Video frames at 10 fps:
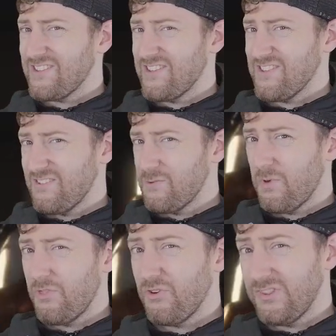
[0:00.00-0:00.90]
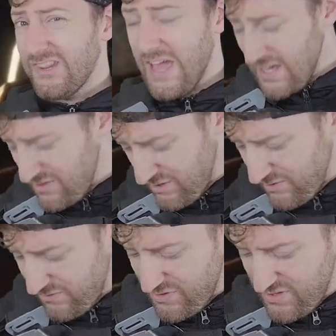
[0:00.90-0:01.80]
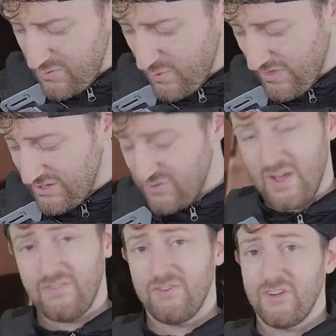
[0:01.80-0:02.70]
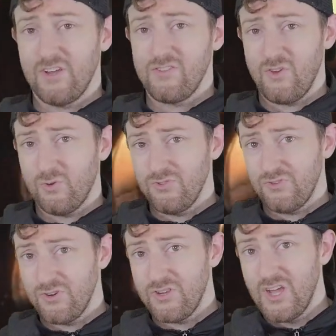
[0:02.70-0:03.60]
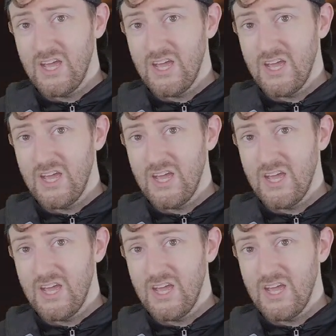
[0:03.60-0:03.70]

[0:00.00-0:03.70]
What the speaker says: system on their legs. So if you see when they do have their guns holstered,